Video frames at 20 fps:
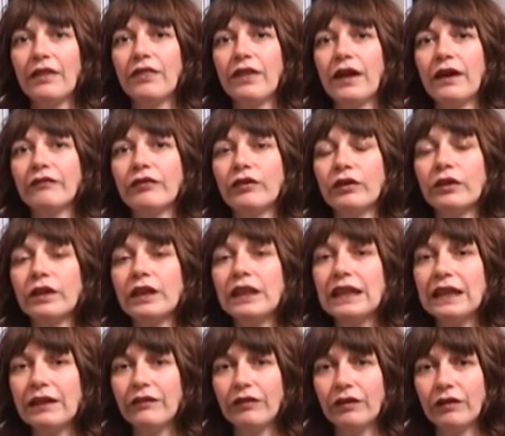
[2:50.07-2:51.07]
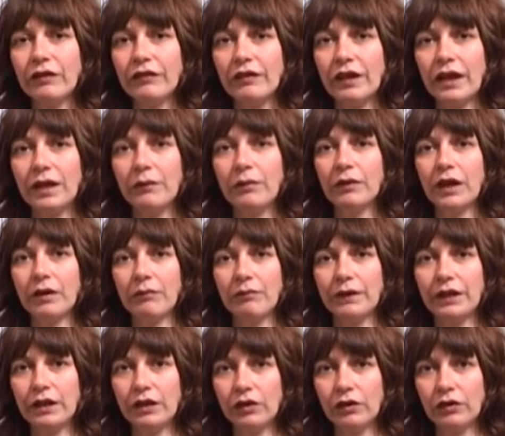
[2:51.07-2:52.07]
Therefore, Kinesiotape can
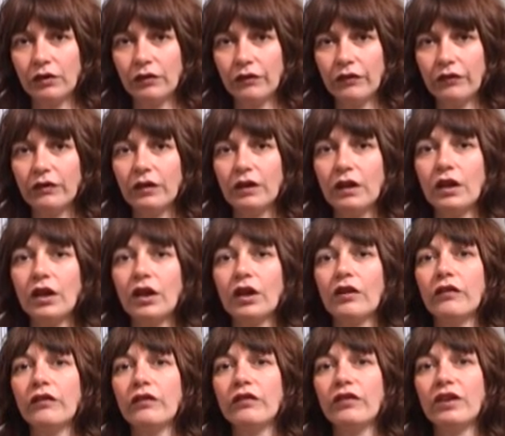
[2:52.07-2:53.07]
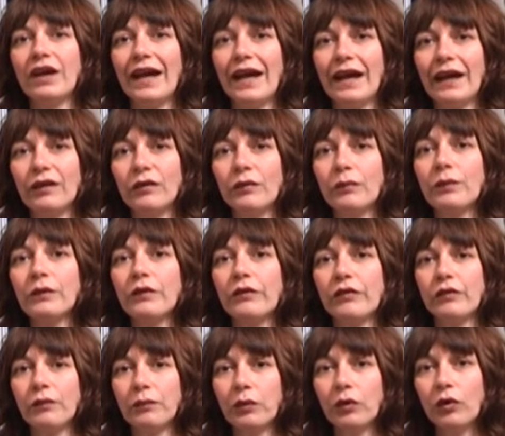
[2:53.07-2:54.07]
be used to help
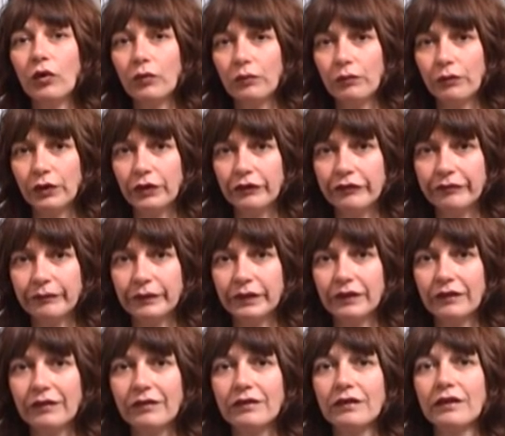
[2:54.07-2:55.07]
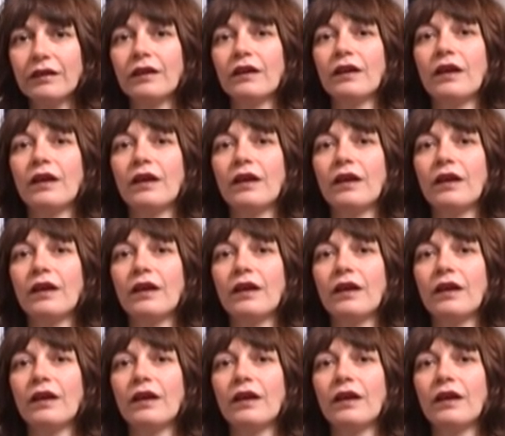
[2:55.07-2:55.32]
support movement